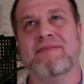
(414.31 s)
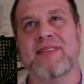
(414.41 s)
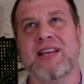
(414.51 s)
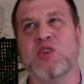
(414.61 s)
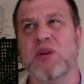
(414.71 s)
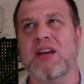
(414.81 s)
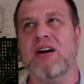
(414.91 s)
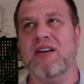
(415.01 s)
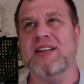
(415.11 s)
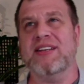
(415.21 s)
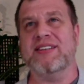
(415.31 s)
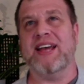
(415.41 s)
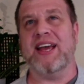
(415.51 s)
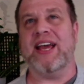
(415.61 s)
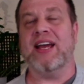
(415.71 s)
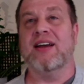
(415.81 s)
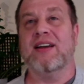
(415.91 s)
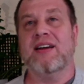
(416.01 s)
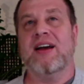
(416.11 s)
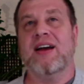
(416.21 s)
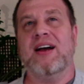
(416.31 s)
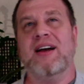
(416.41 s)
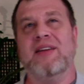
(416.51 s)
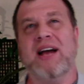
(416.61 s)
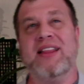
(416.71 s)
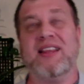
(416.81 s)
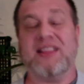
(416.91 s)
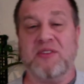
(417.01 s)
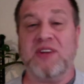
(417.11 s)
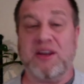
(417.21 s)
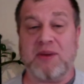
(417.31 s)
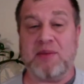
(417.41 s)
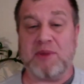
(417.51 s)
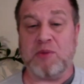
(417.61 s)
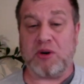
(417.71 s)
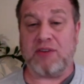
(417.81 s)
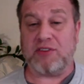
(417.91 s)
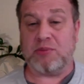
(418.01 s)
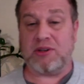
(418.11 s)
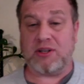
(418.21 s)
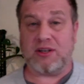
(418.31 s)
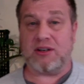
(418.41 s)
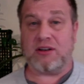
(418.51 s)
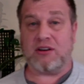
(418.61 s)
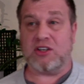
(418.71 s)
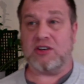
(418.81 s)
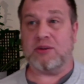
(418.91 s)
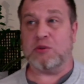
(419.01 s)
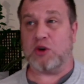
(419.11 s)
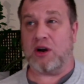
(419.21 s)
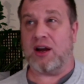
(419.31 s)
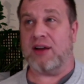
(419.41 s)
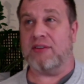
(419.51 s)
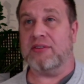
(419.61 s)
It's really hard to say. I think the Fit might be more comfortable on a long-term drive,